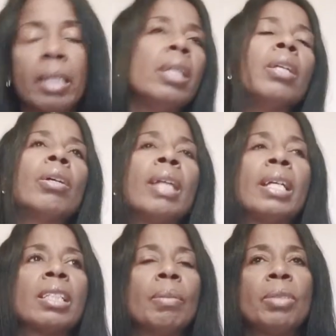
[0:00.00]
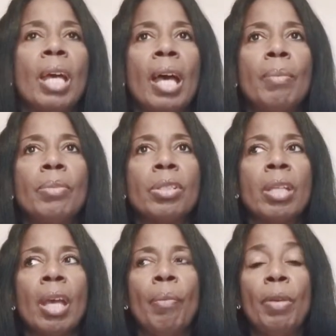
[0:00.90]
Like
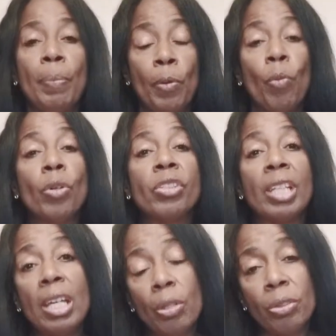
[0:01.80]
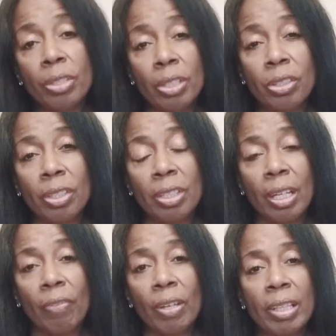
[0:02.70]
sometimes people will say you're
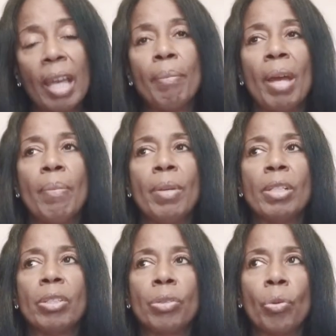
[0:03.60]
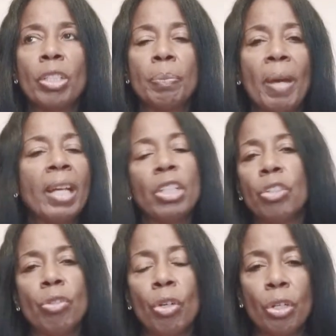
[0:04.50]
sensitive, and that might be a sore spot
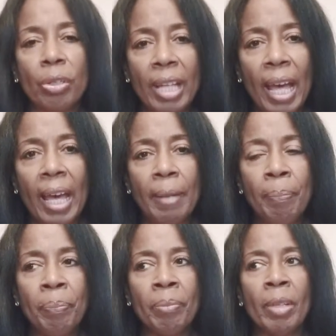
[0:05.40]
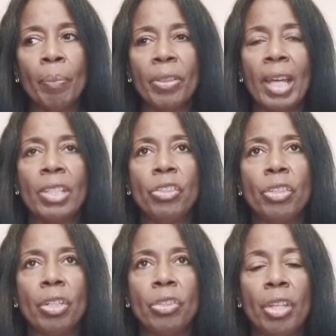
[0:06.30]
because you're not, but that's
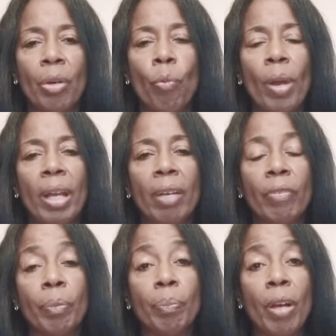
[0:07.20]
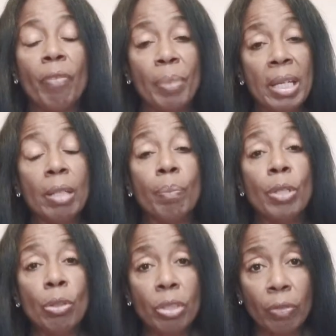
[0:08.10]
just their way of being
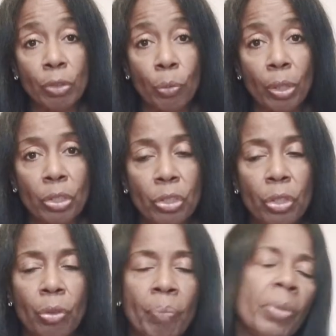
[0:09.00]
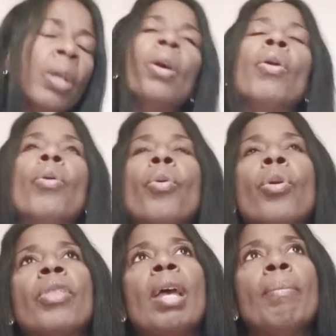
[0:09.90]
abusive towards you.
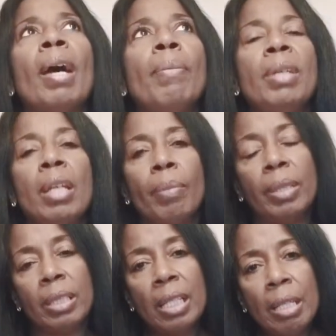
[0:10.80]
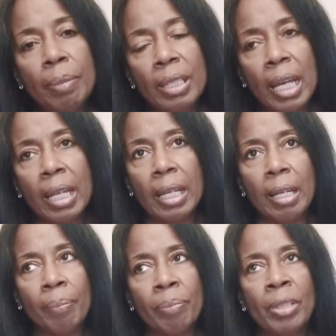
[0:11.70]
Or they might become
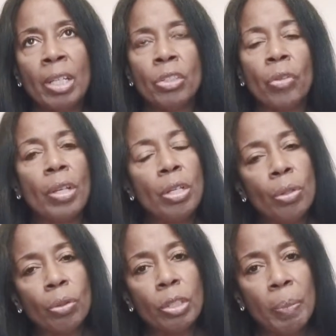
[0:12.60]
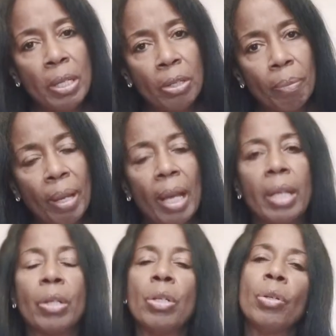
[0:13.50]
intimidating so that you don't speak your
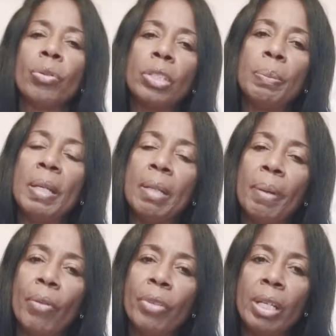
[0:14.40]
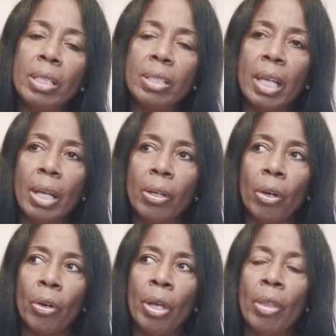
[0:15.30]
mind, or you don't speak about things
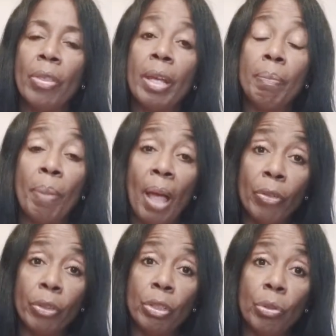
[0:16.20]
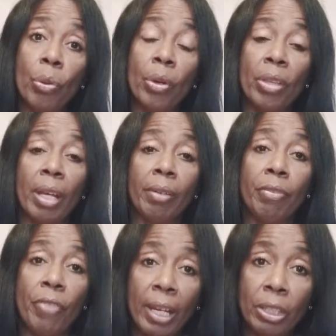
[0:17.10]
that bother you or that
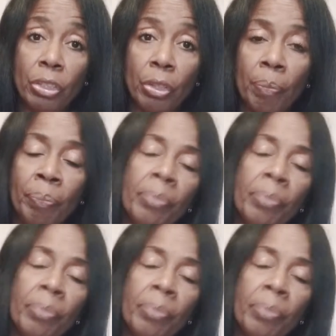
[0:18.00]
affect you.